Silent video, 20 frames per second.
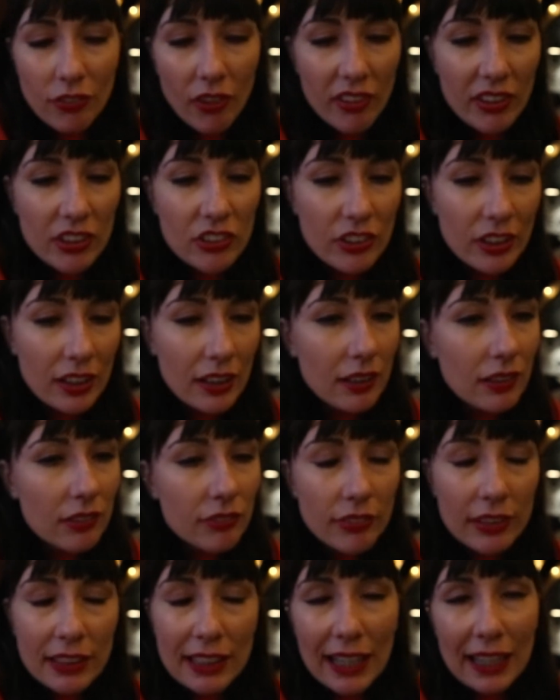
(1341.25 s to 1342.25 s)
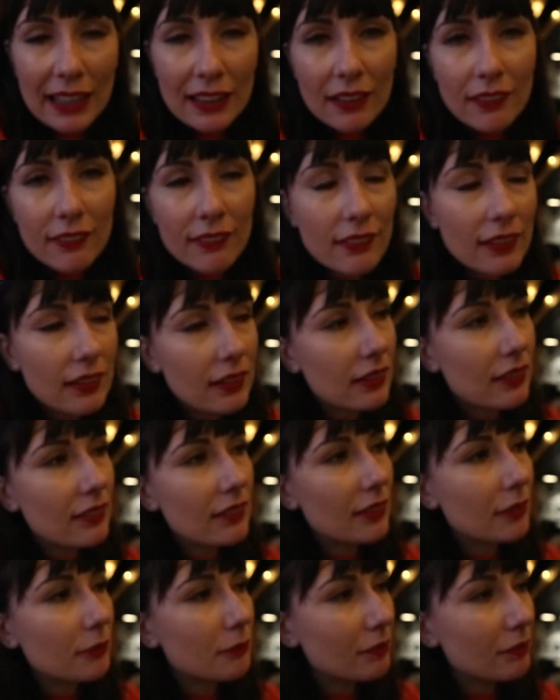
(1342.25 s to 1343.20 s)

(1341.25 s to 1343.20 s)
very chill and relaxed, and